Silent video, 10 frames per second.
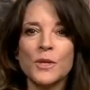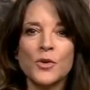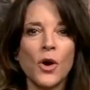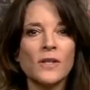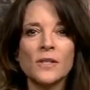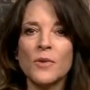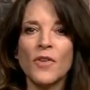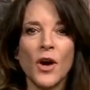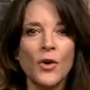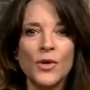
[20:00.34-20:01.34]
be taught some of
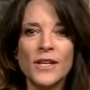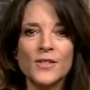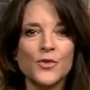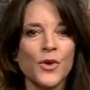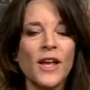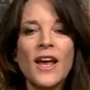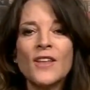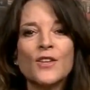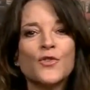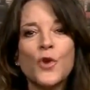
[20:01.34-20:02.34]
our own history.
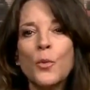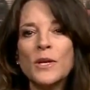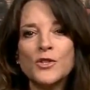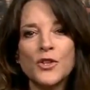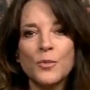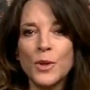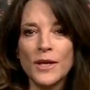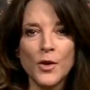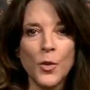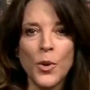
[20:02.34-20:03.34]
There's no mention of
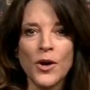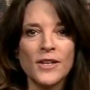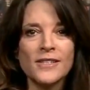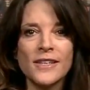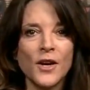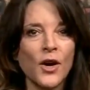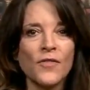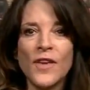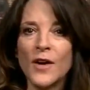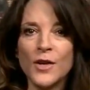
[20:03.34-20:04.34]
political parties in our
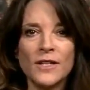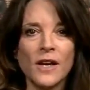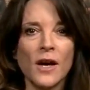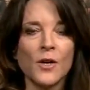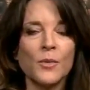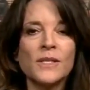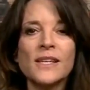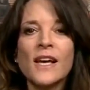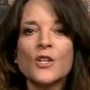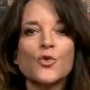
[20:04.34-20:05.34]
founding documents.
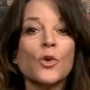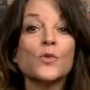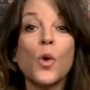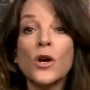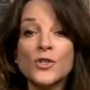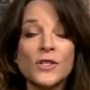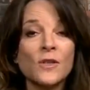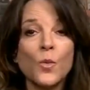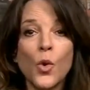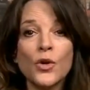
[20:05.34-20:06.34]
George
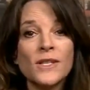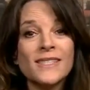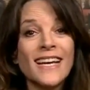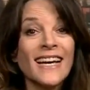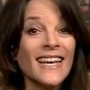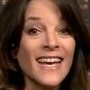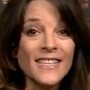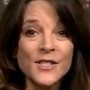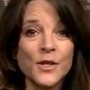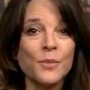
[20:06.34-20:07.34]
Washington warned us
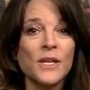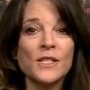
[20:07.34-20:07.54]
against them in